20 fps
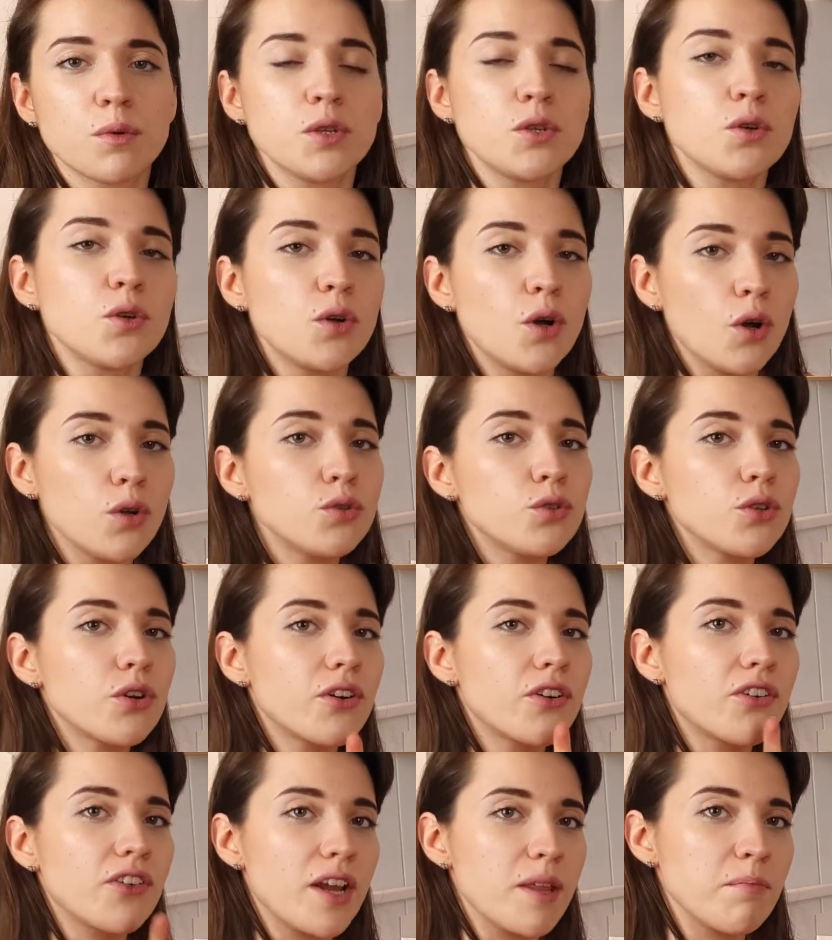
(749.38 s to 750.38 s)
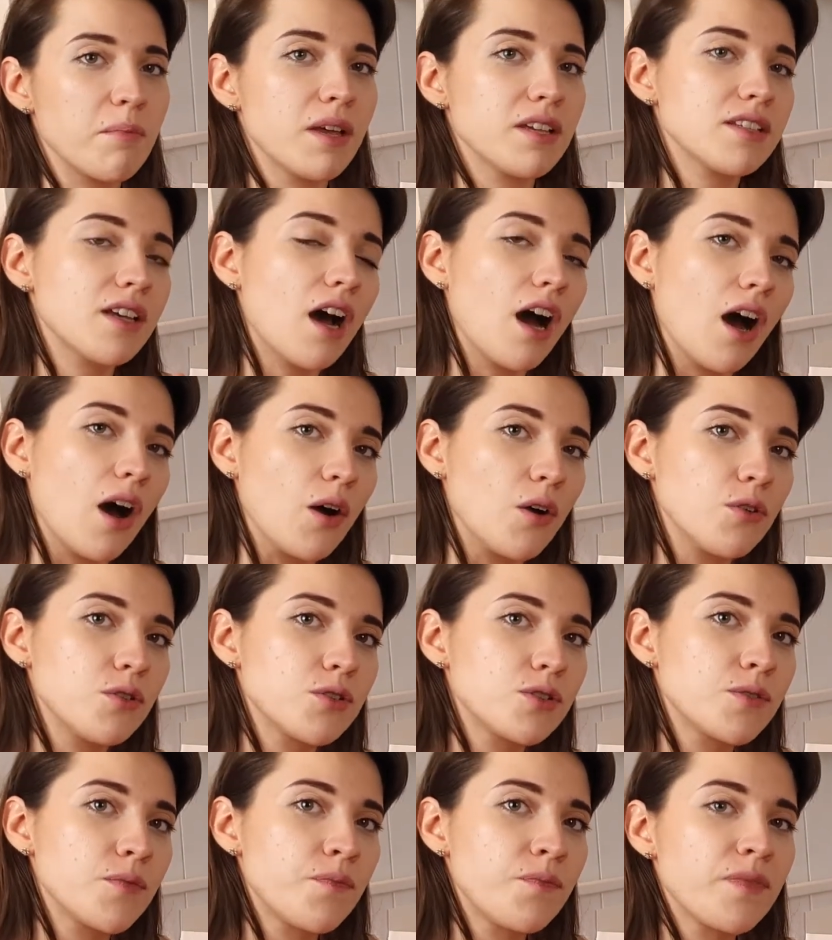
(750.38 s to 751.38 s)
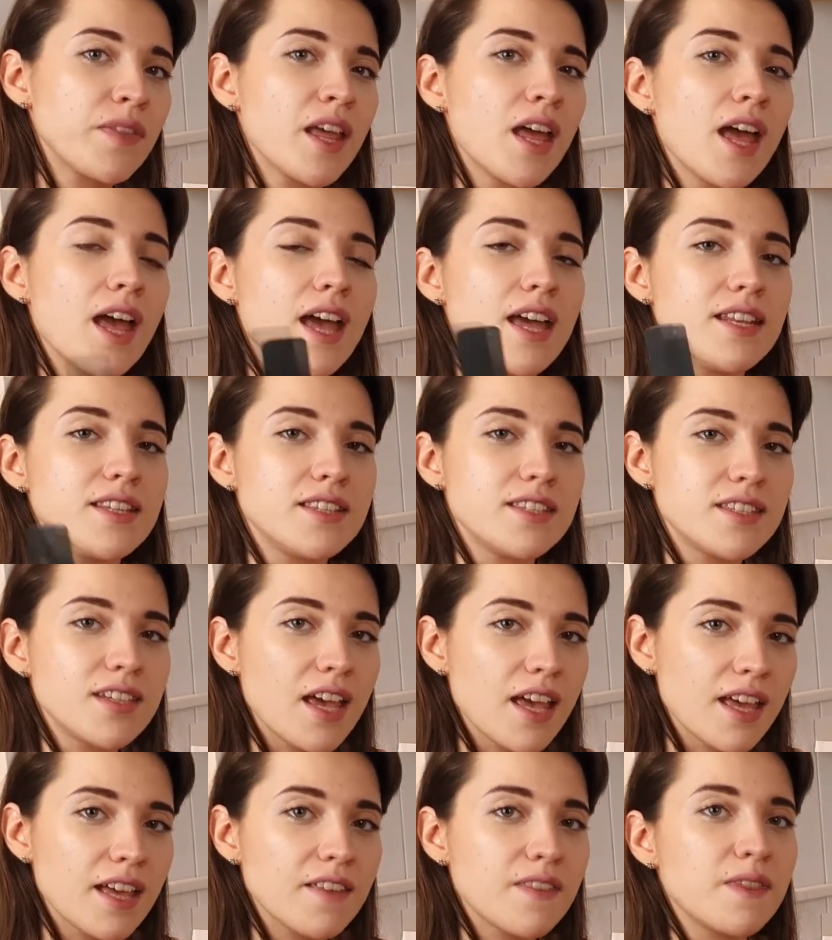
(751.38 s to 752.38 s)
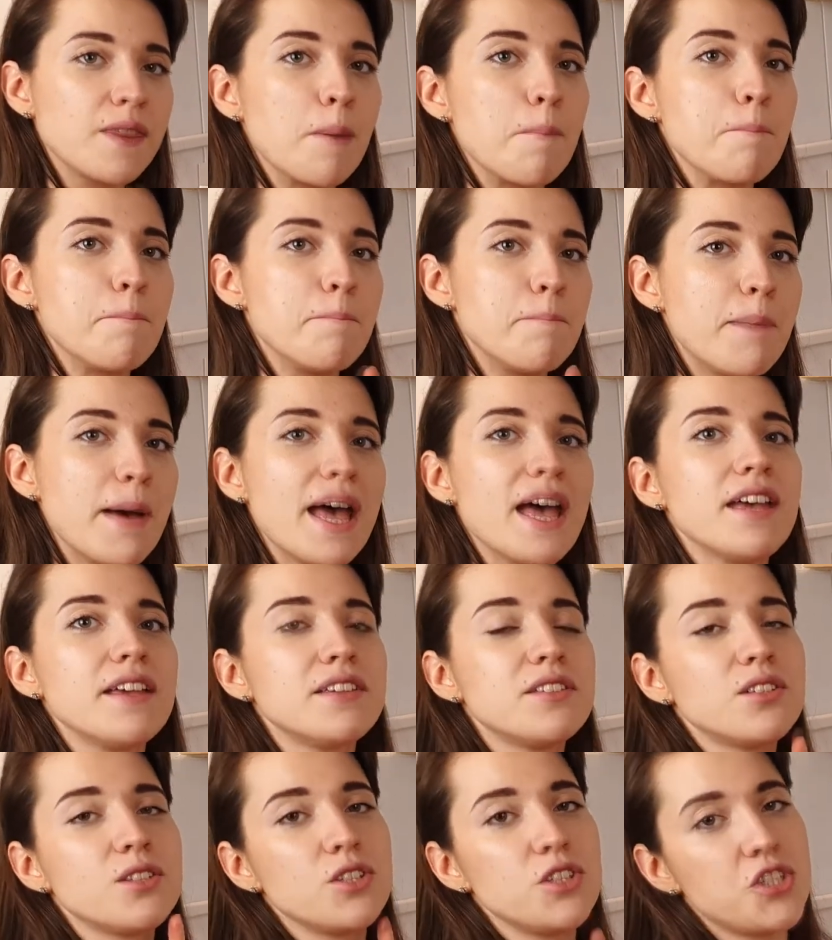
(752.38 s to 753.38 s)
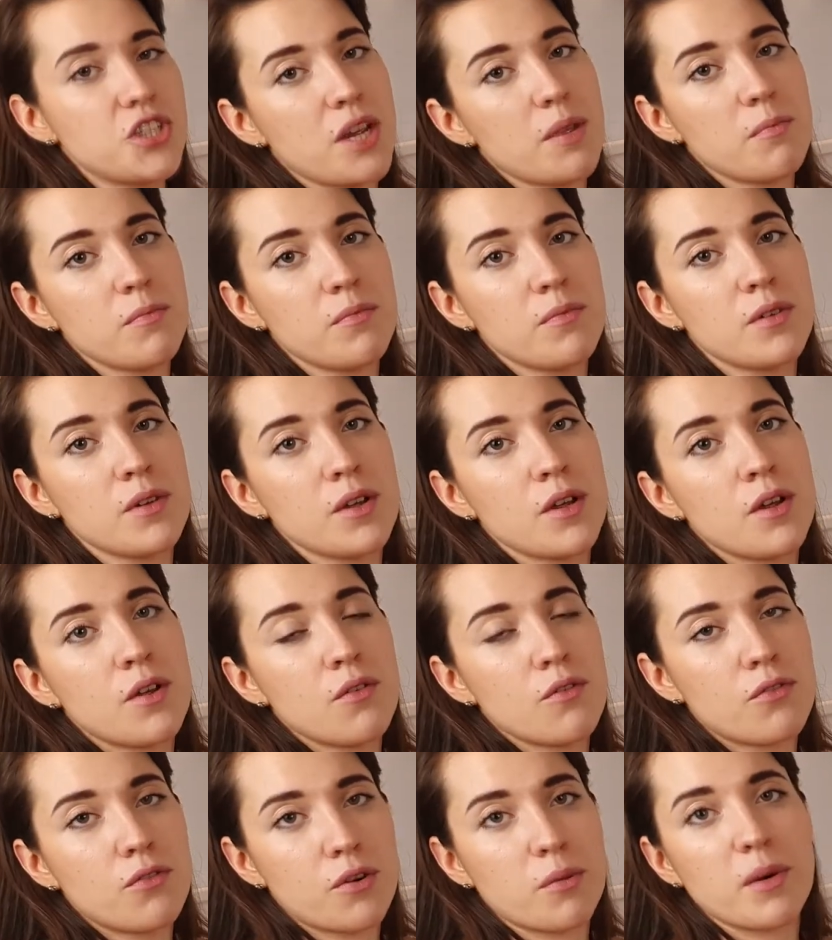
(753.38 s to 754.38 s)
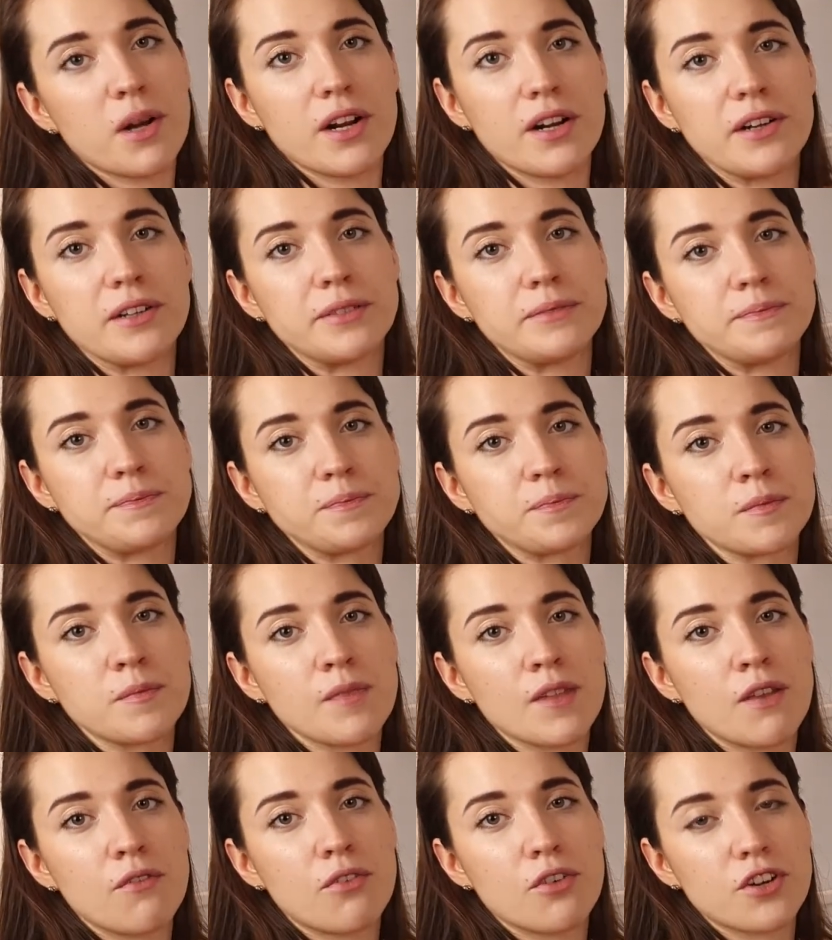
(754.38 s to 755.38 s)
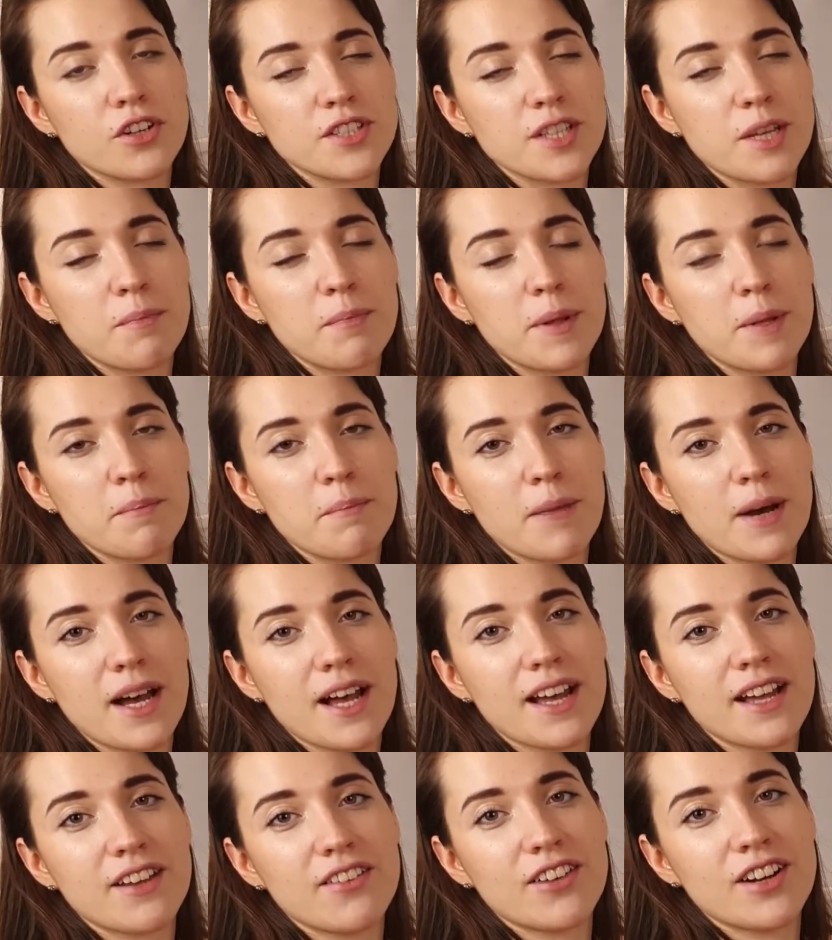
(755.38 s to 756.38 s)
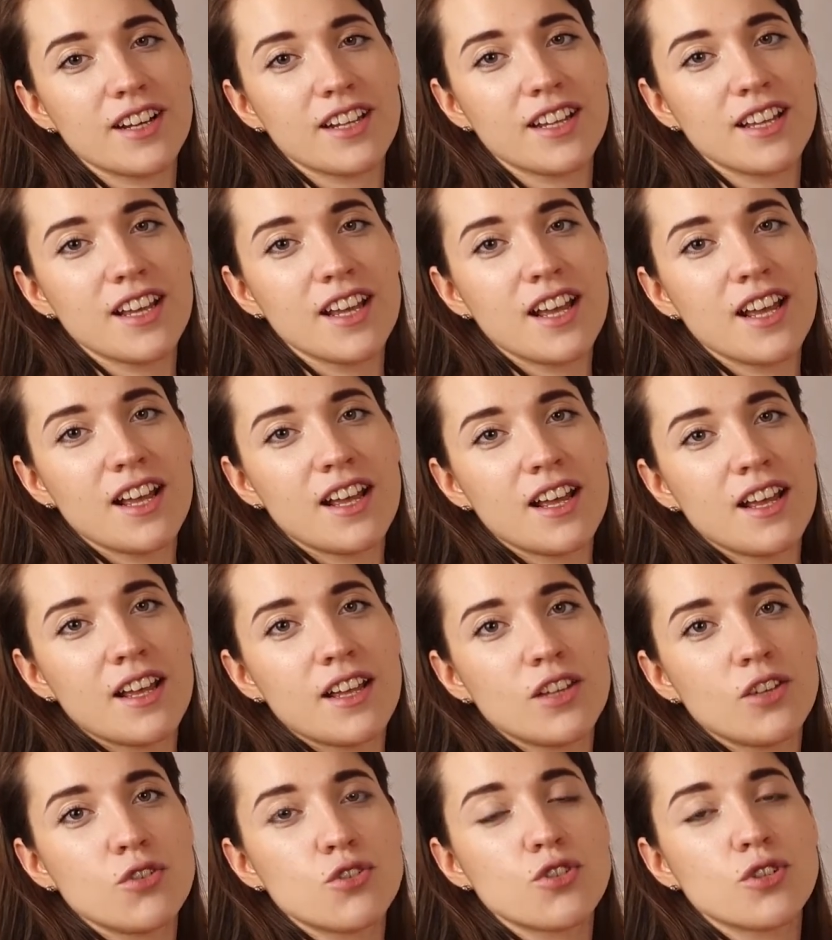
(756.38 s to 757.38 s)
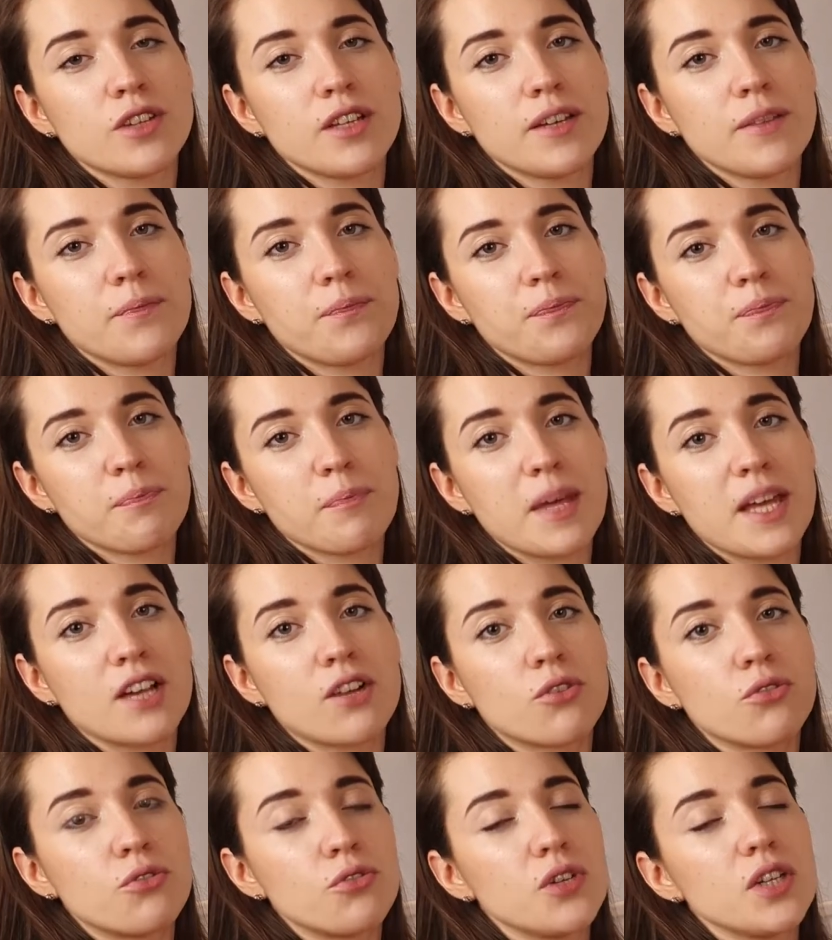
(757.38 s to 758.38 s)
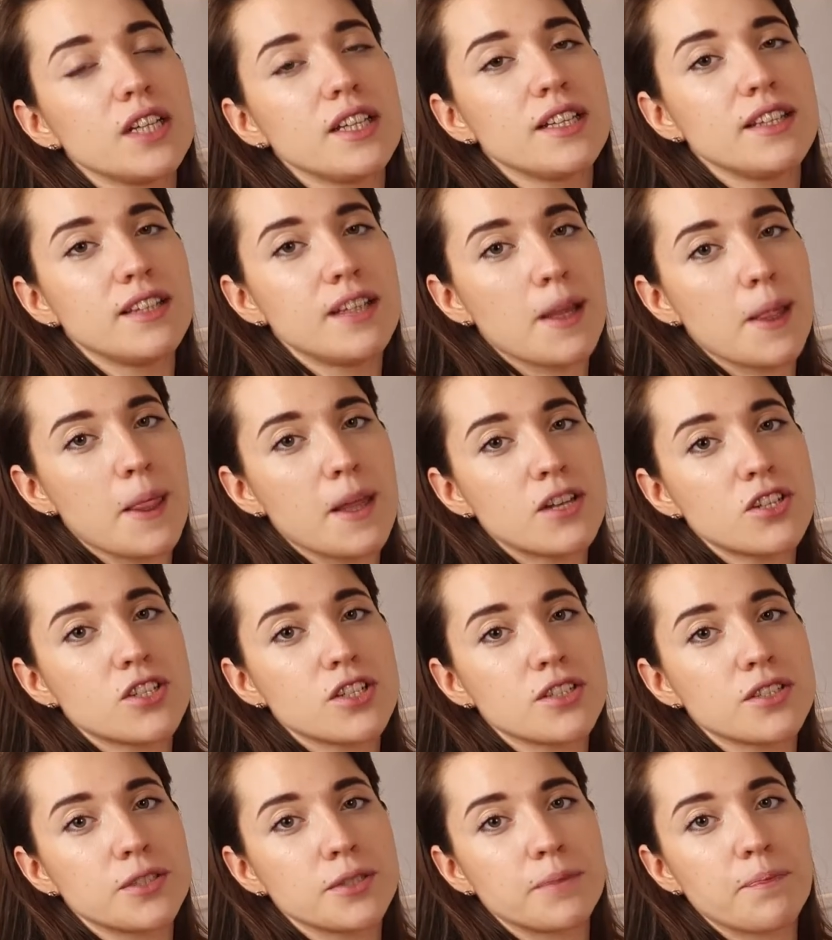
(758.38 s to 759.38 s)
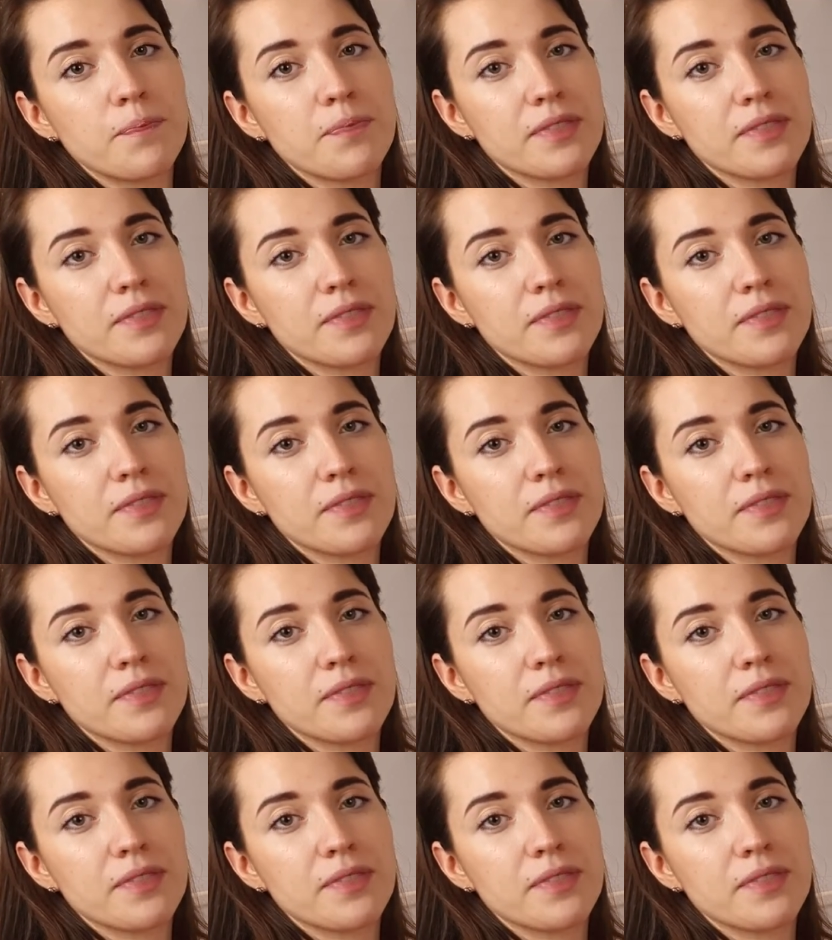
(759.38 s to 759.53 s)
when you go to your grandma's house and take the best jam from her. For example, my granny usually make really delicious